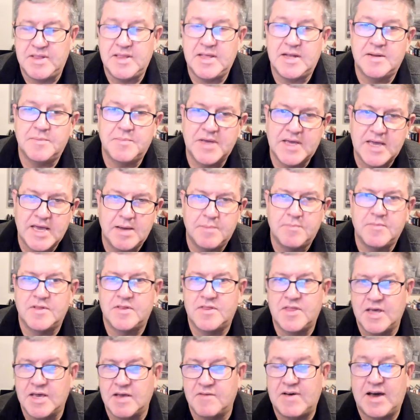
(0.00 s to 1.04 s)
and then it became the
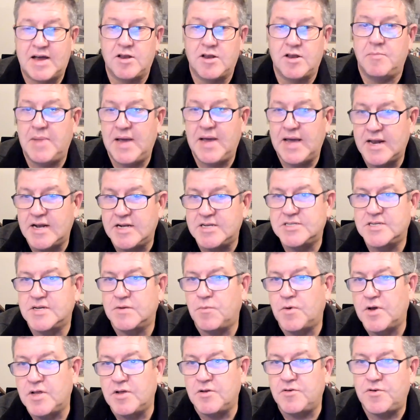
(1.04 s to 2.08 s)
thing of how do you manage it
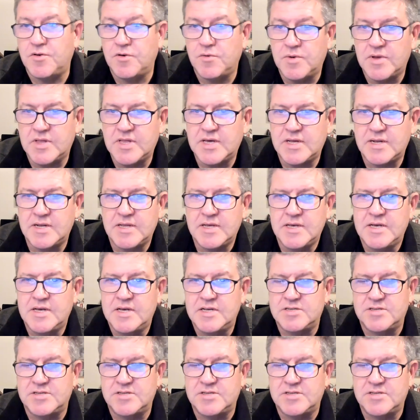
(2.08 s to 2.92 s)
and what do you do with it